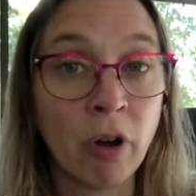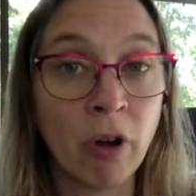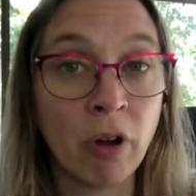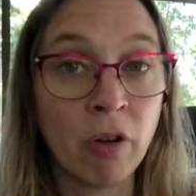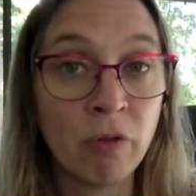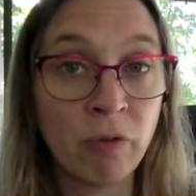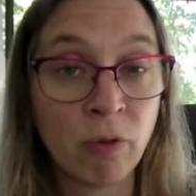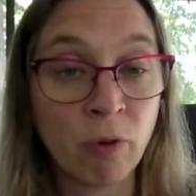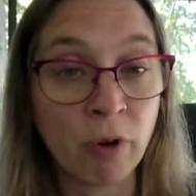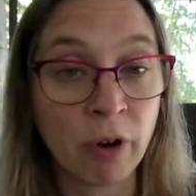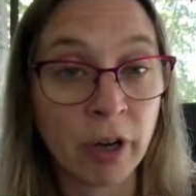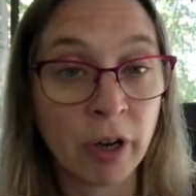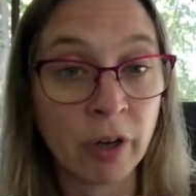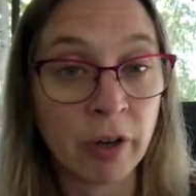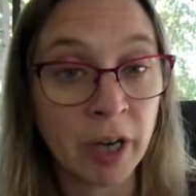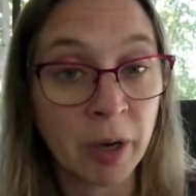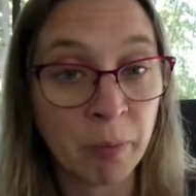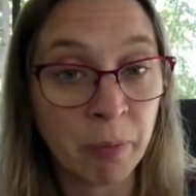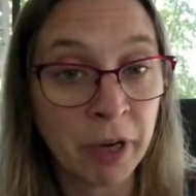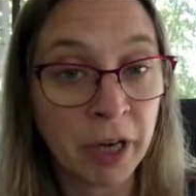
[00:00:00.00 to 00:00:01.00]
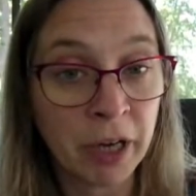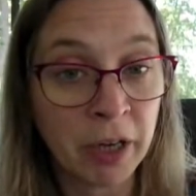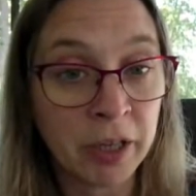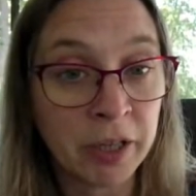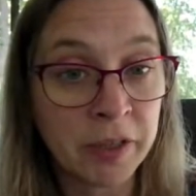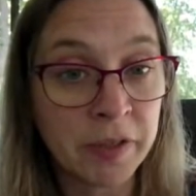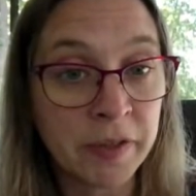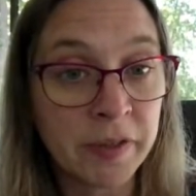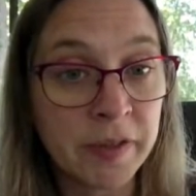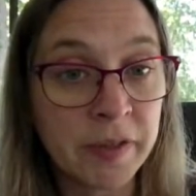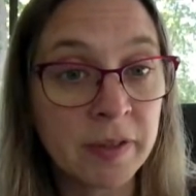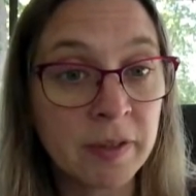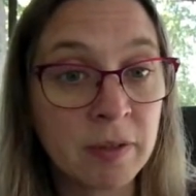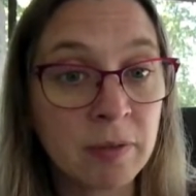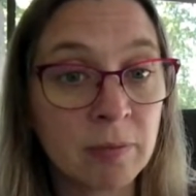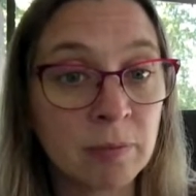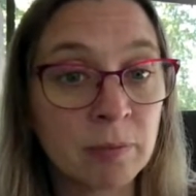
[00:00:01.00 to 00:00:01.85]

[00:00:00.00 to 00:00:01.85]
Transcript: all four grandparents.